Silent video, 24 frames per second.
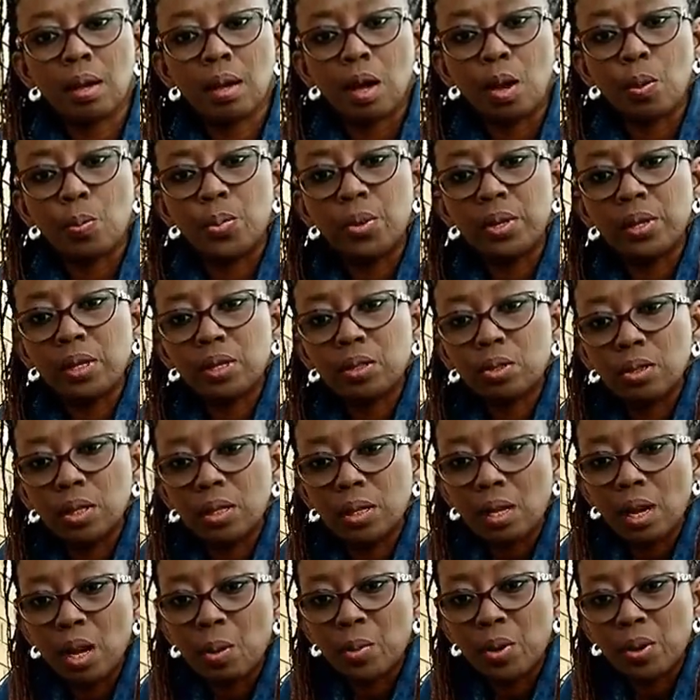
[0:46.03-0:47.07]
I'll bring it to
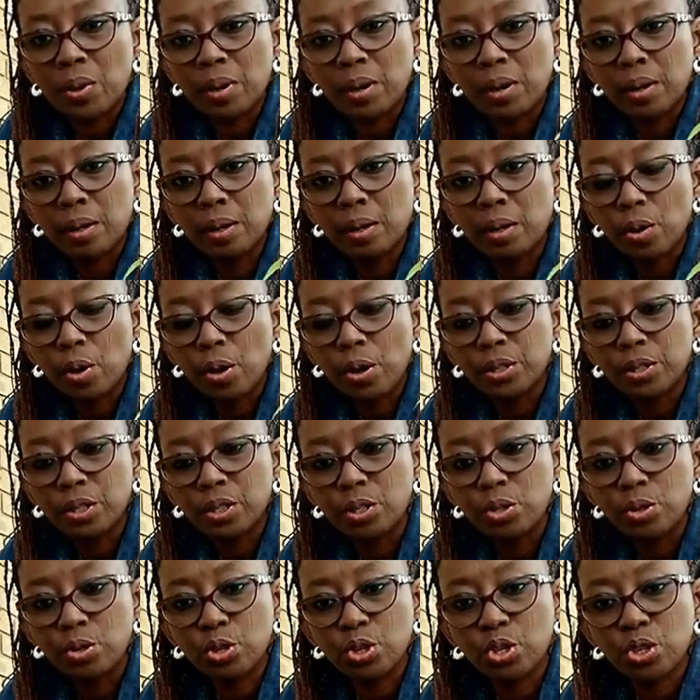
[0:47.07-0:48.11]
the camera, all the
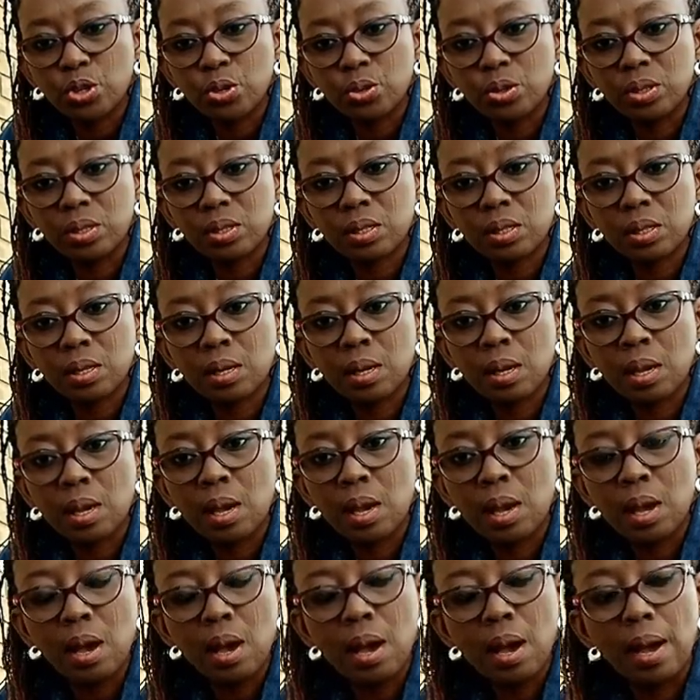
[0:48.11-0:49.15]
new shoots,
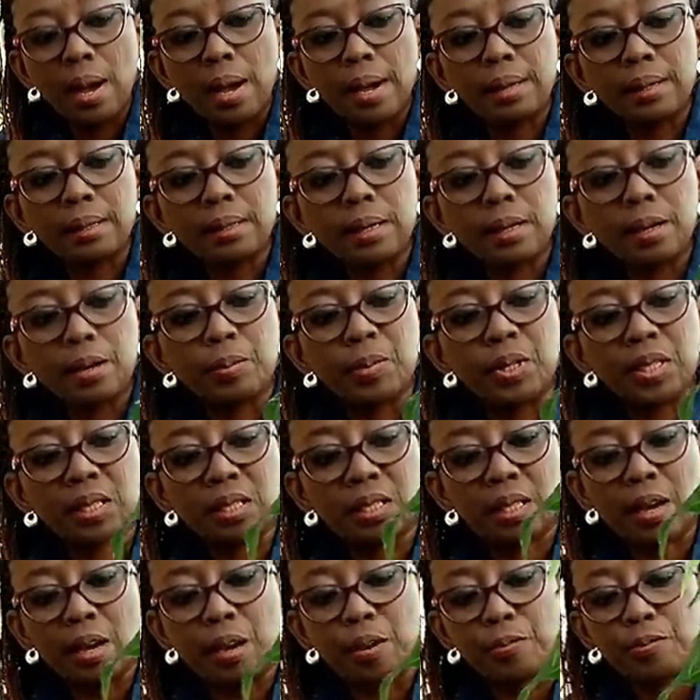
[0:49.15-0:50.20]
and uh, it's
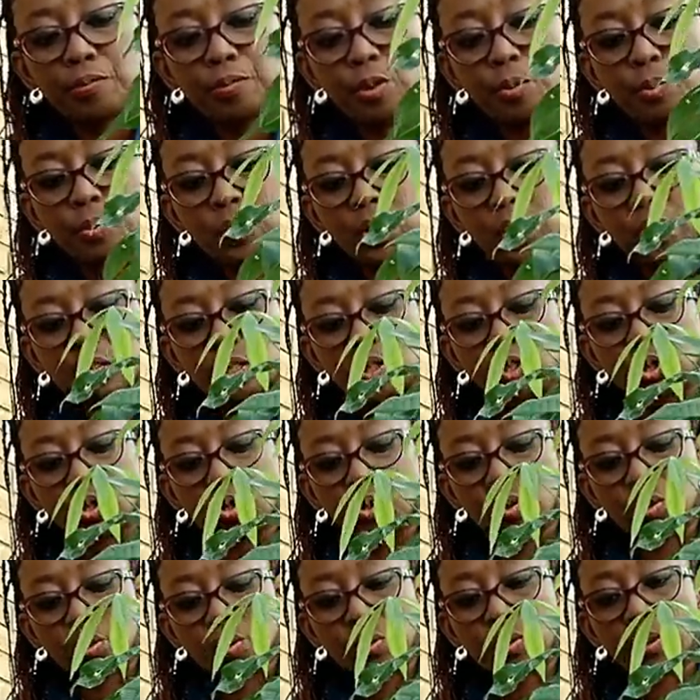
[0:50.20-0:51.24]
time for me
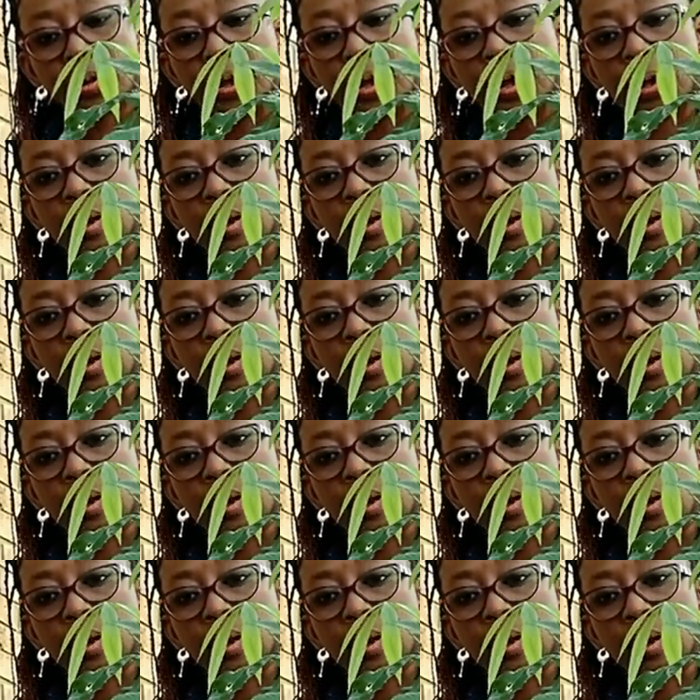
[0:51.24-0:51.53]
to